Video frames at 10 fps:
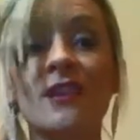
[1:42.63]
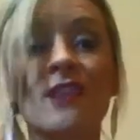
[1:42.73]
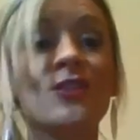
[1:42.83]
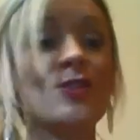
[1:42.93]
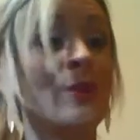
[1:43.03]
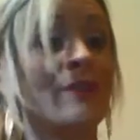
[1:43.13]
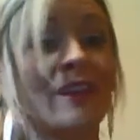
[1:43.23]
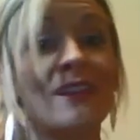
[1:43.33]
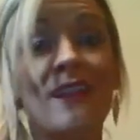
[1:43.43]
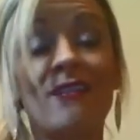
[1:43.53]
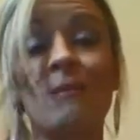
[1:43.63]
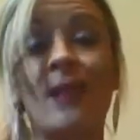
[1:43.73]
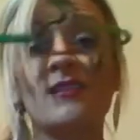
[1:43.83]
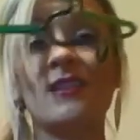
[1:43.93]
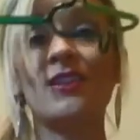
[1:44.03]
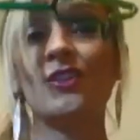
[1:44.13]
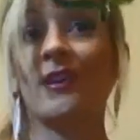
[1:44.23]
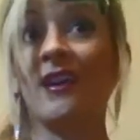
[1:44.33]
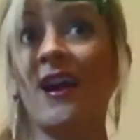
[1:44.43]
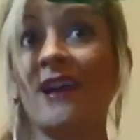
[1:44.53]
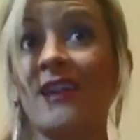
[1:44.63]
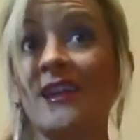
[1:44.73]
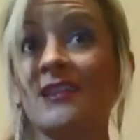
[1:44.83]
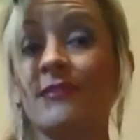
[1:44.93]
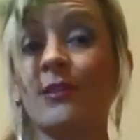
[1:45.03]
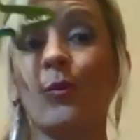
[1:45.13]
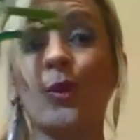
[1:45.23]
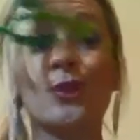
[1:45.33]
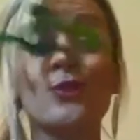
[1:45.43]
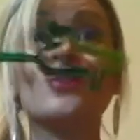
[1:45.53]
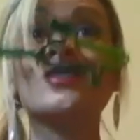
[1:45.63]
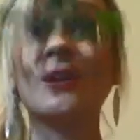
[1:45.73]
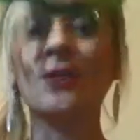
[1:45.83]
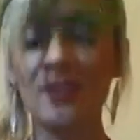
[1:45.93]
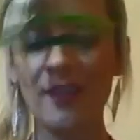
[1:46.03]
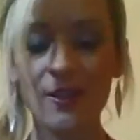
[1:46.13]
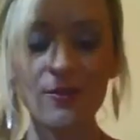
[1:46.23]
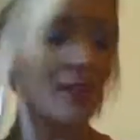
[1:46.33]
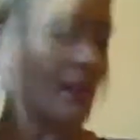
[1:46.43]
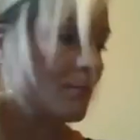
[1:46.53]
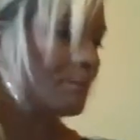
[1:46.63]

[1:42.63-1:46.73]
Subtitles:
If you're doing like a daily message, you can highlight different words or letters that you see.